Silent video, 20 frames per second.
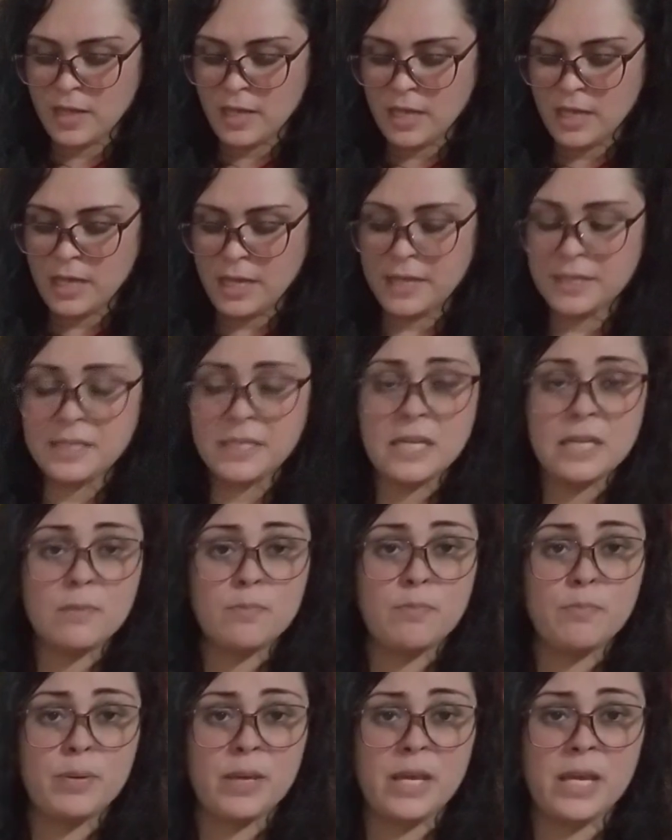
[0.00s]
Is
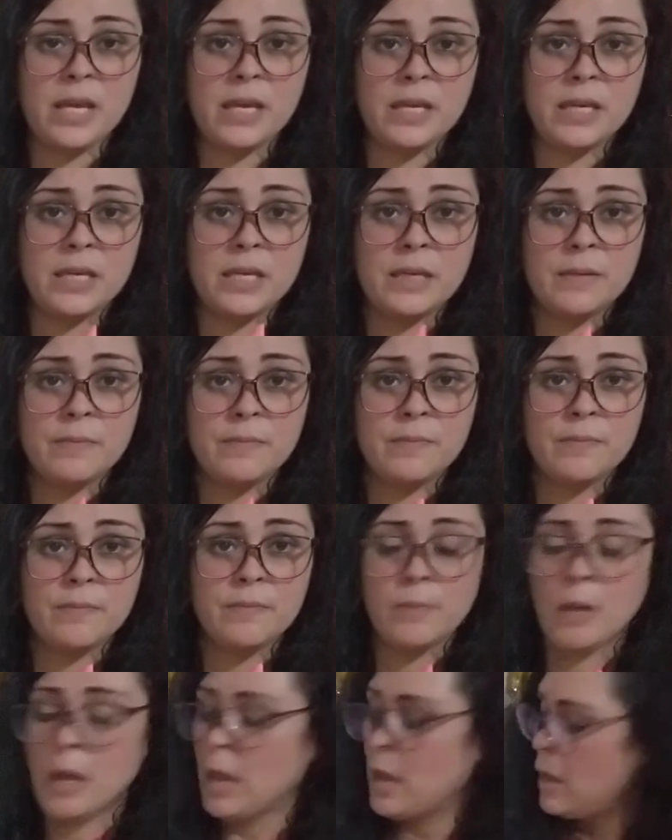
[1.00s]
it pink?
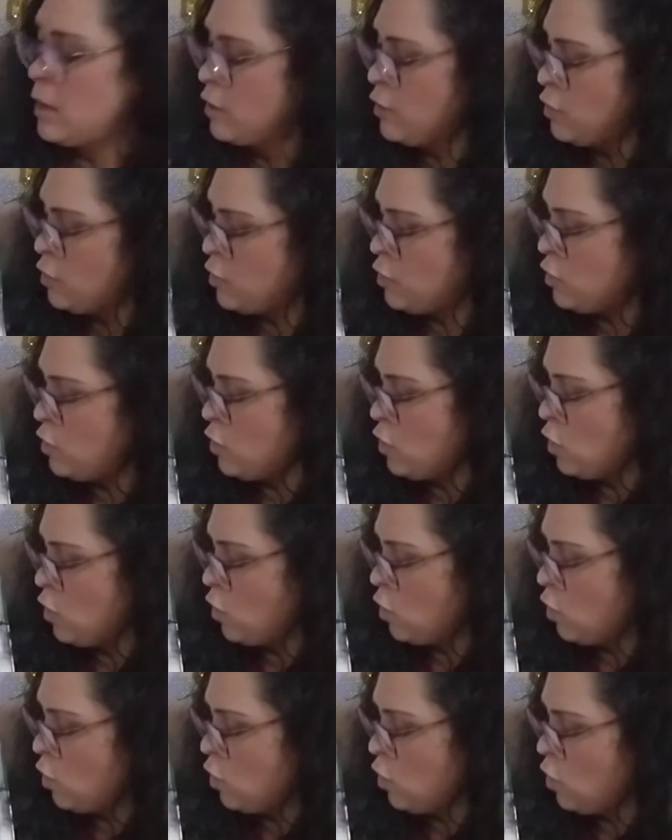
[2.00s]

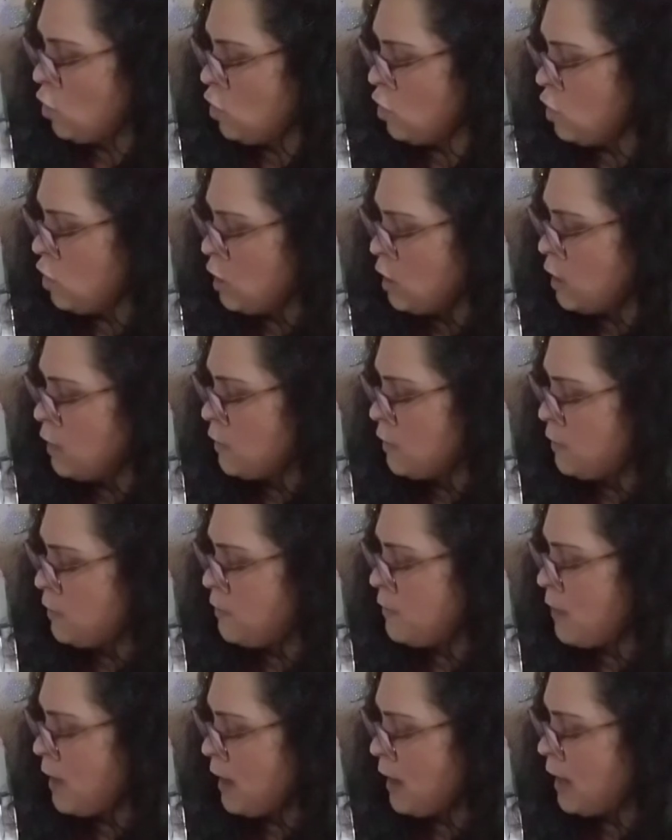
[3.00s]
No,
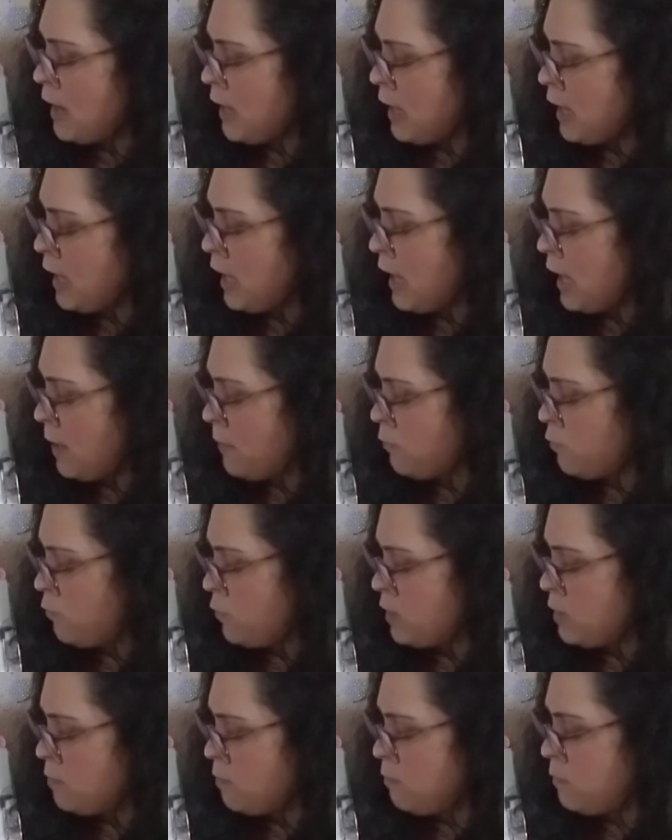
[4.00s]
the ham
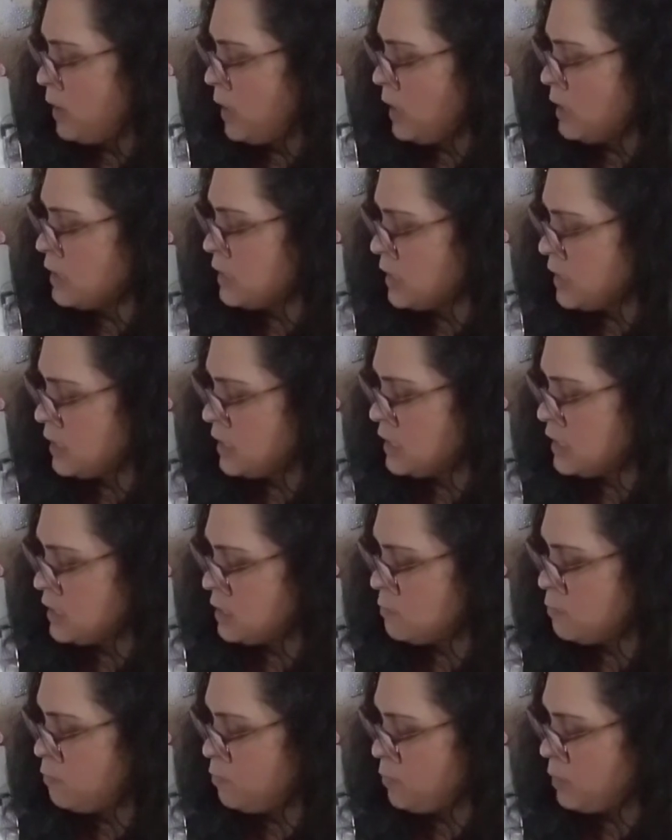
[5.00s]
we paint is
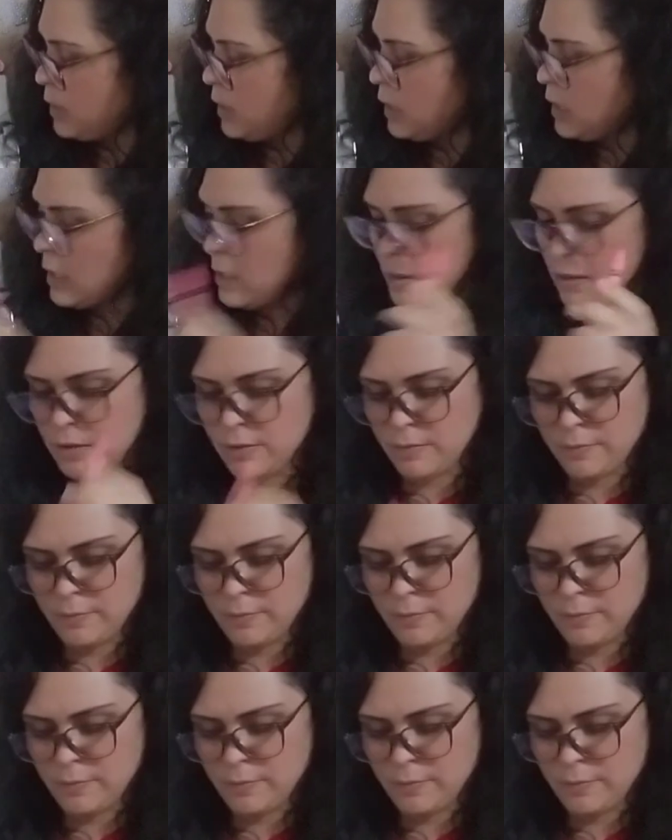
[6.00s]
pink.